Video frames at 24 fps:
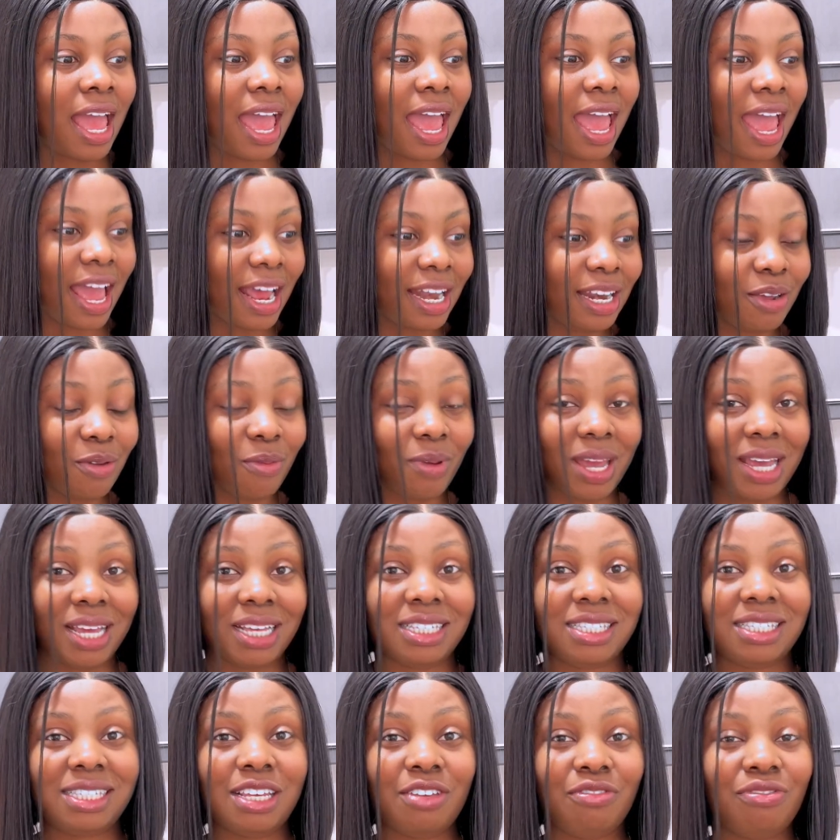
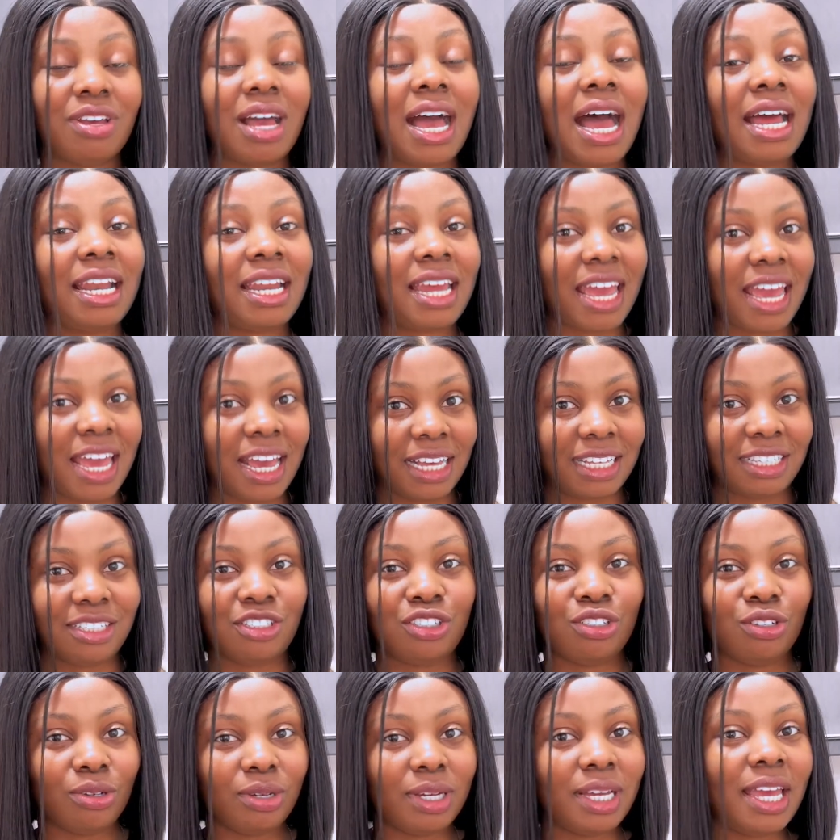Anyways, if you add eggs, you
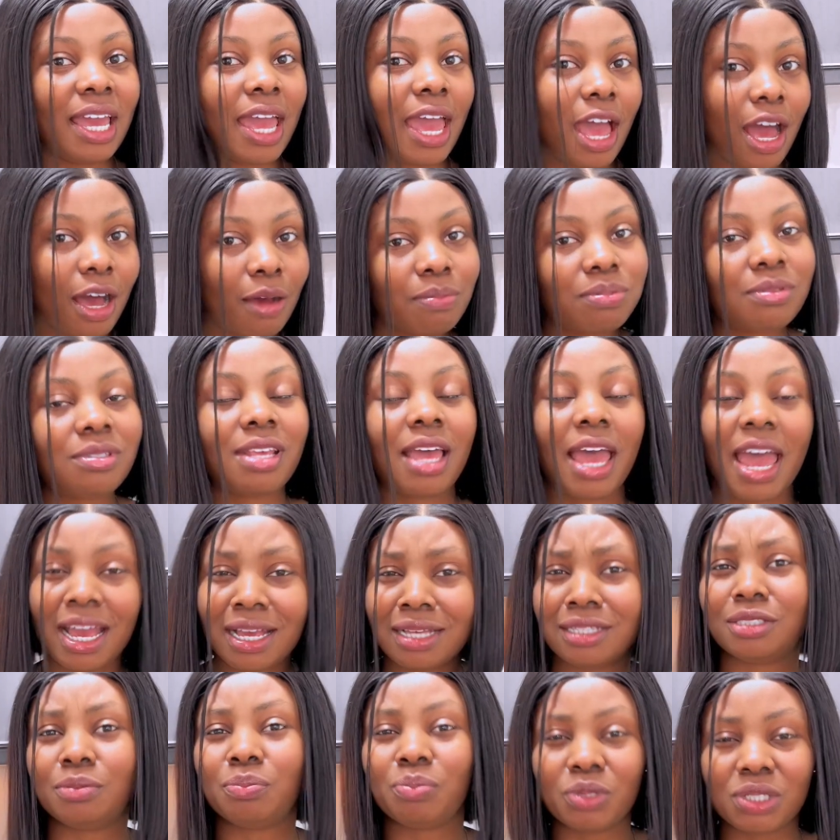know, it helps. Egg
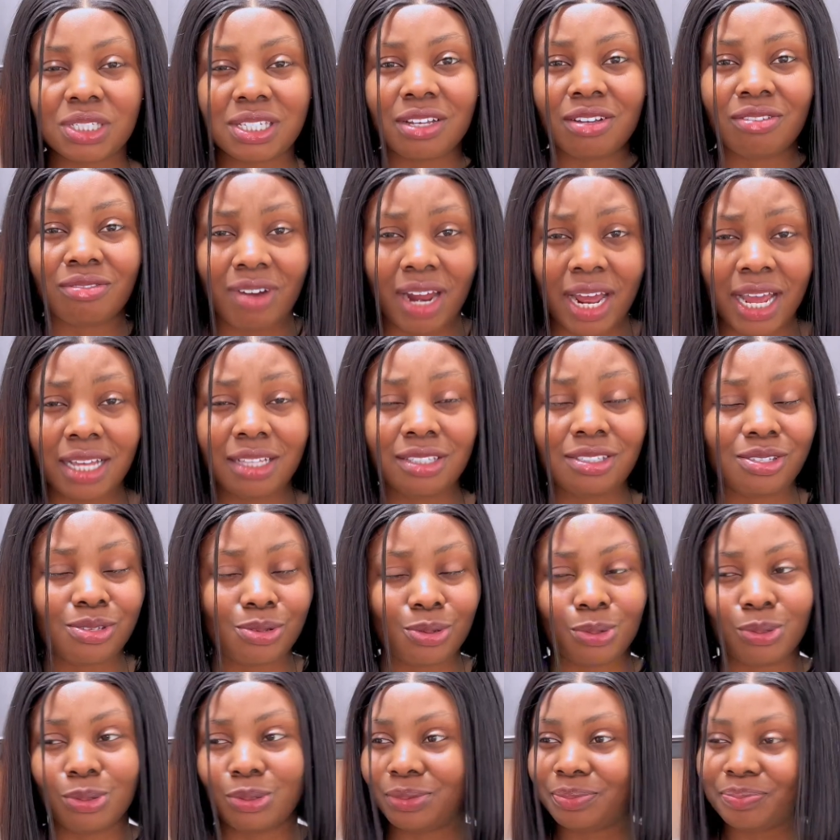is protein, right?
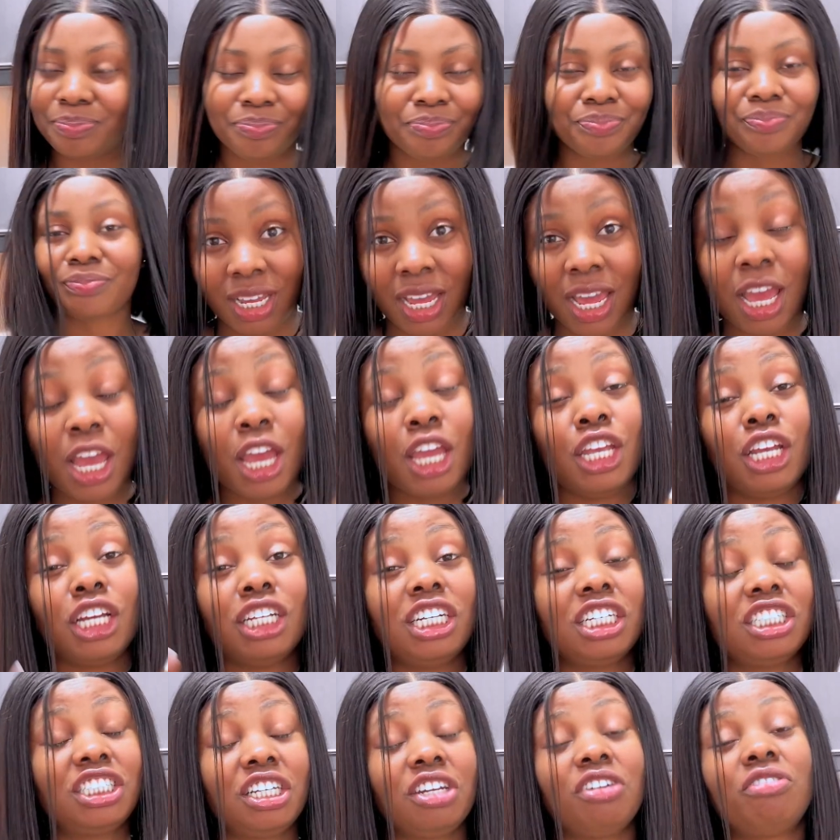So you're
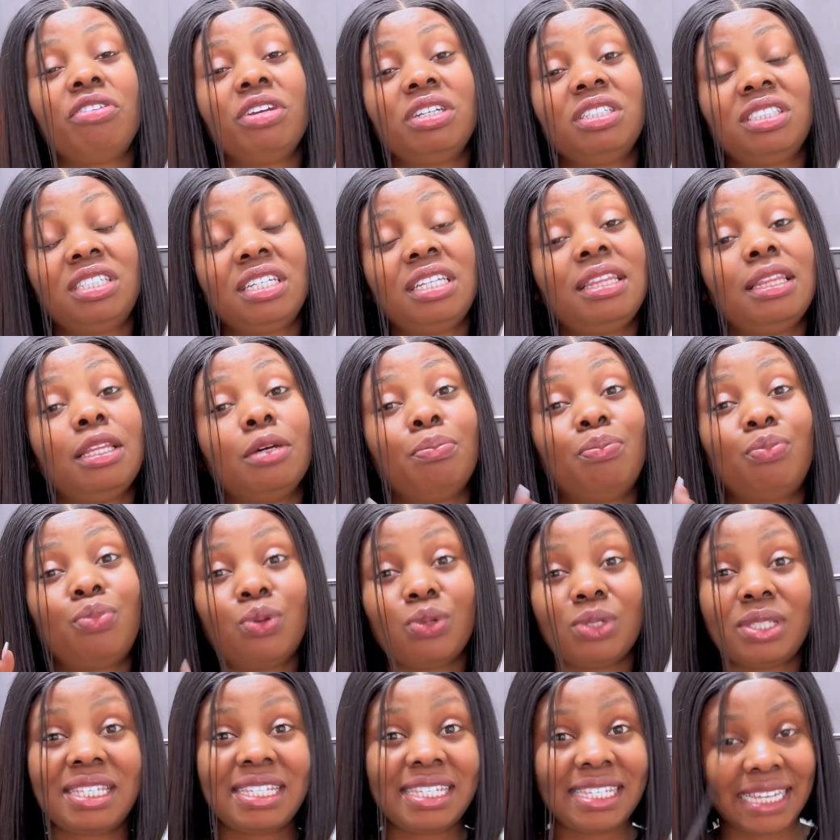just increasing the
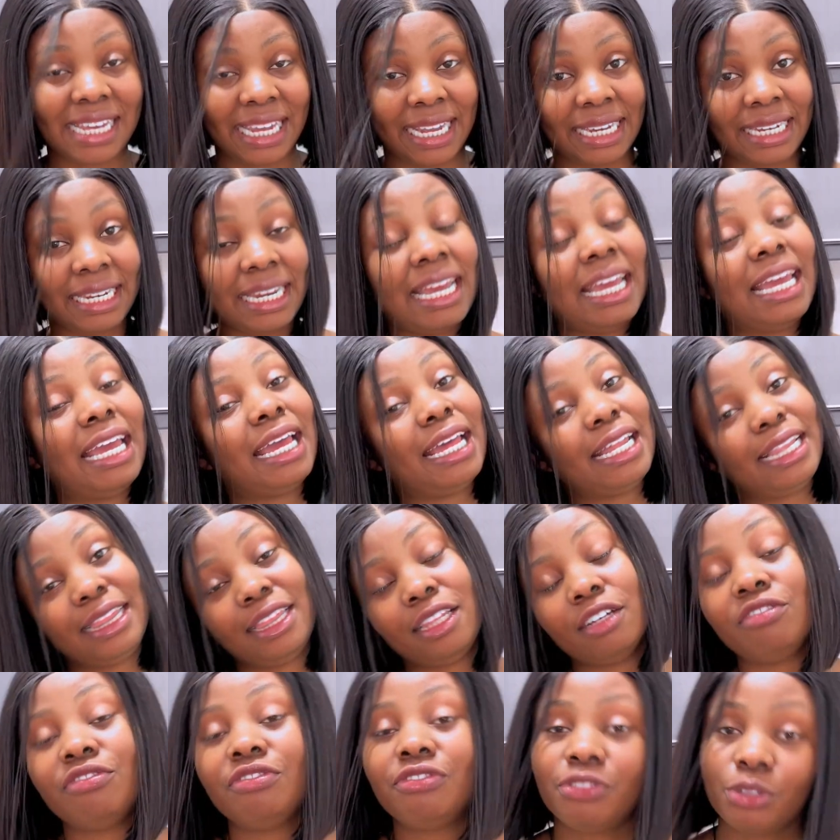protein in the
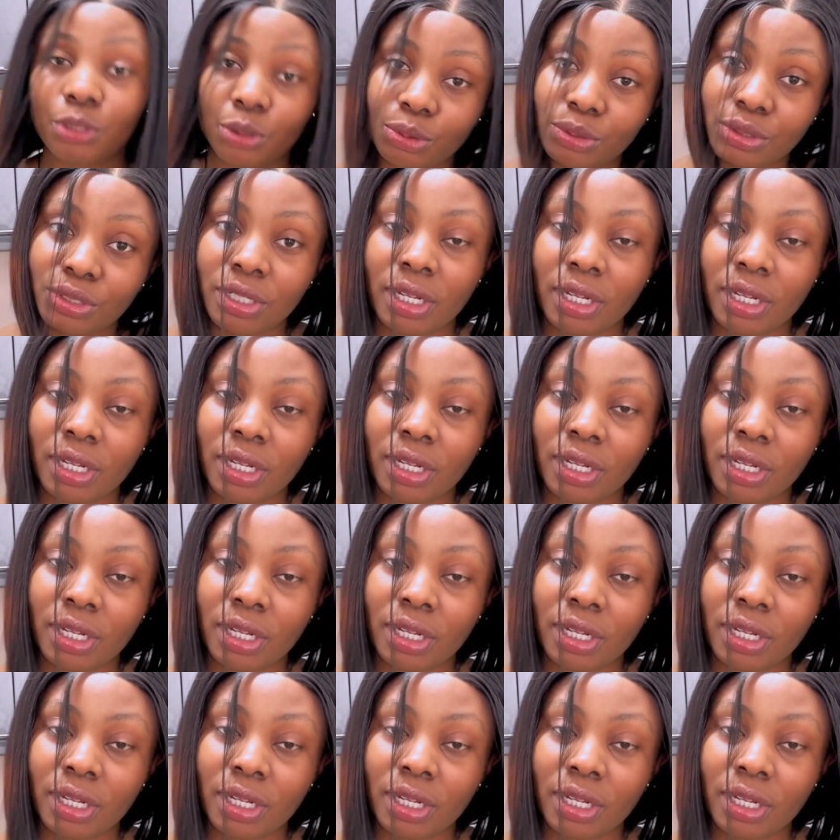food.